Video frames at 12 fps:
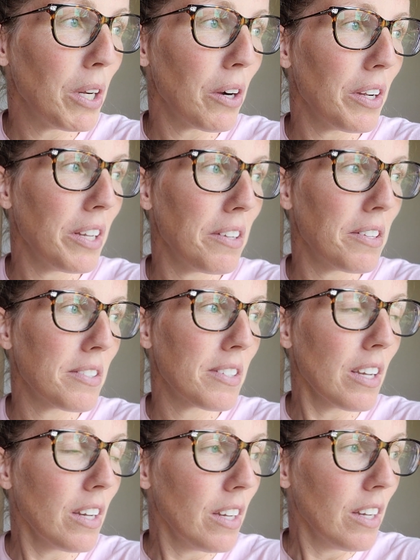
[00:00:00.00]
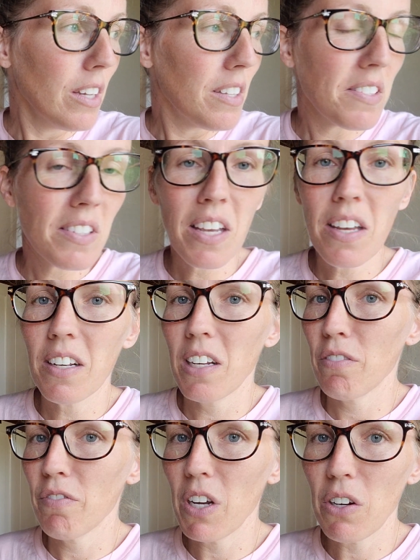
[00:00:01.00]
we are his skin
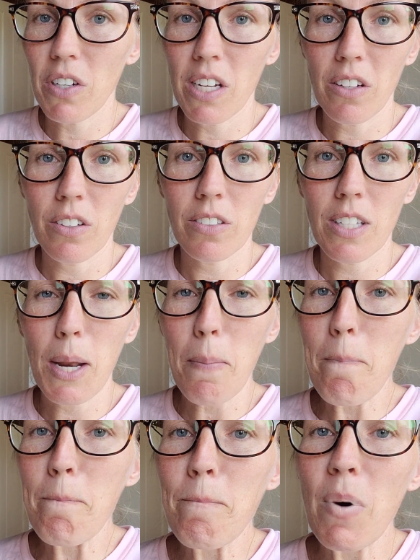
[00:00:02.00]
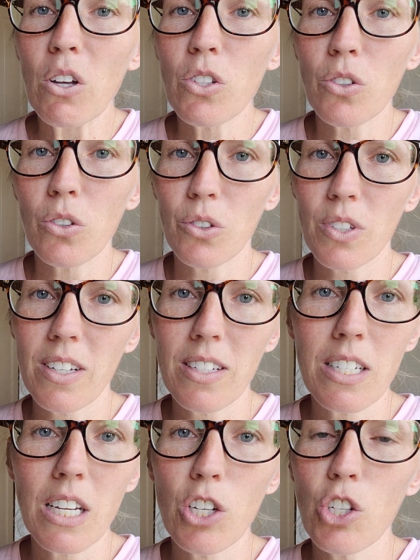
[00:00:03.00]
and fingernails and muscles
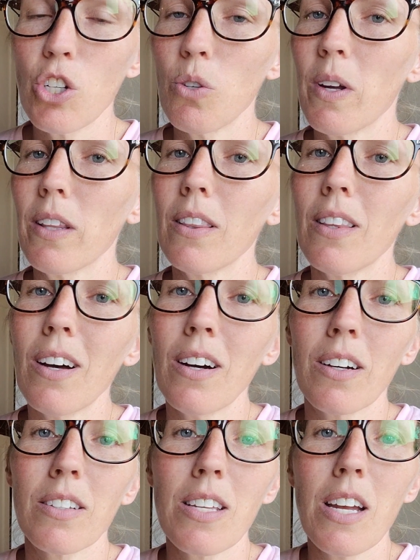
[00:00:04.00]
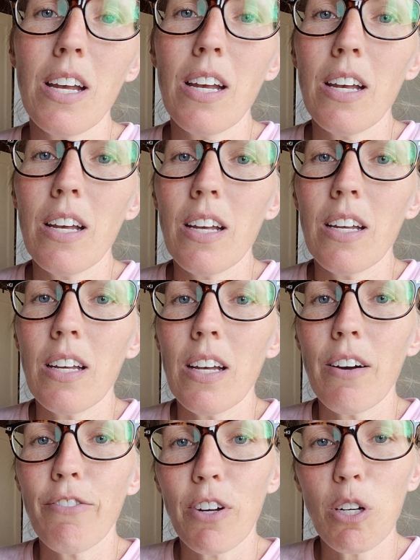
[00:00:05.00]
and tissue and lungs.
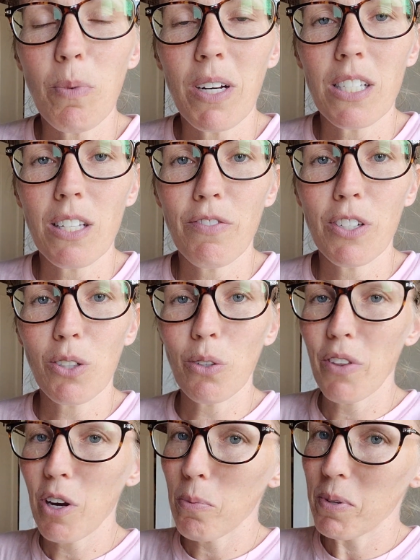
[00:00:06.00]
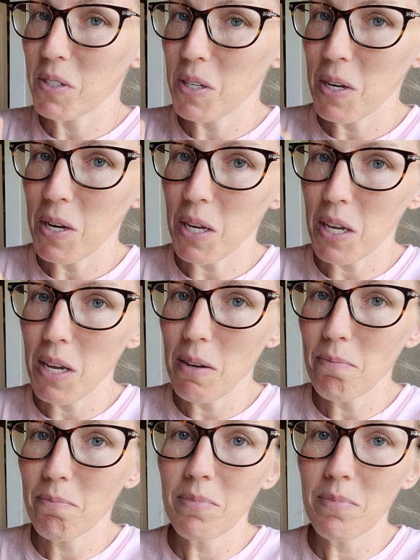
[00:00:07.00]
A friend of mine is a physical therapist, Nikki.